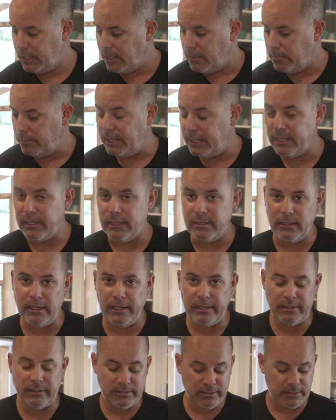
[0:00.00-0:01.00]
bacon,
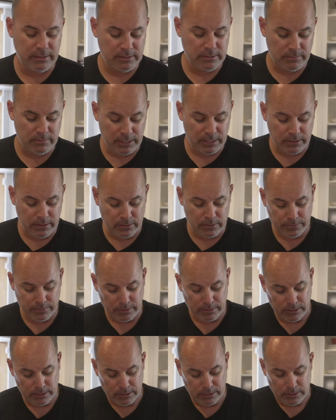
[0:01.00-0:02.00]
lettuce, and tomato.
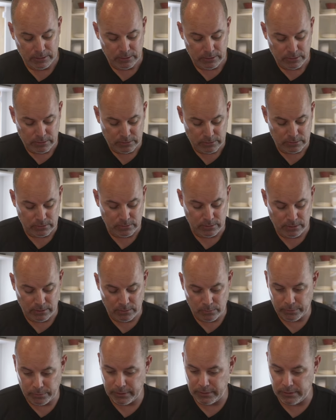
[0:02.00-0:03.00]
So
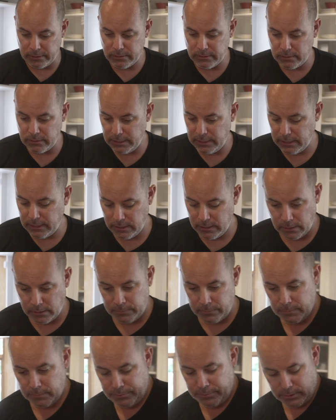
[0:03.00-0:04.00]
here we're going to do that. I'm
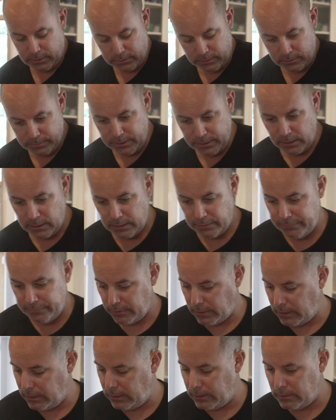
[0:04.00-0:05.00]
going to put a little bit of
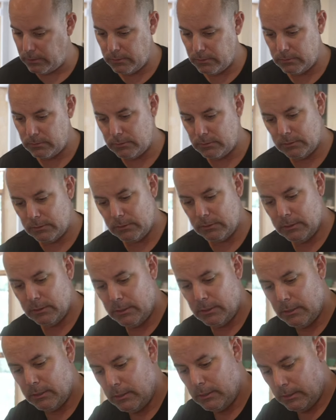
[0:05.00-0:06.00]
avocado.
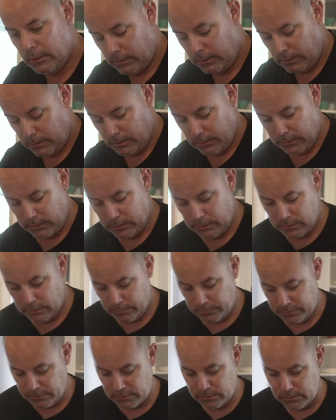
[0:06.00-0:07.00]
And
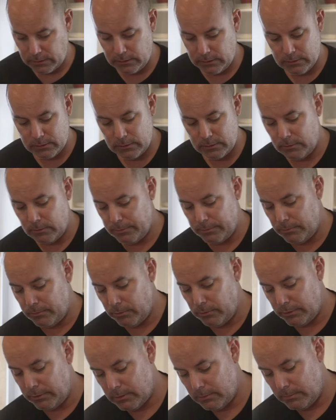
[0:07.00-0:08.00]
I'm going to slice a little bit
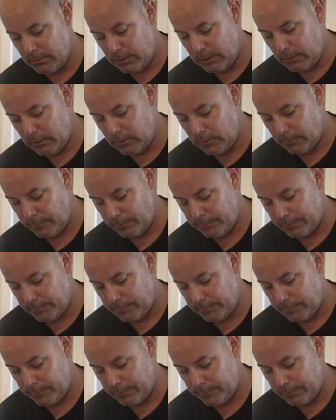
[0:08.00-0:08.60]
more tomato.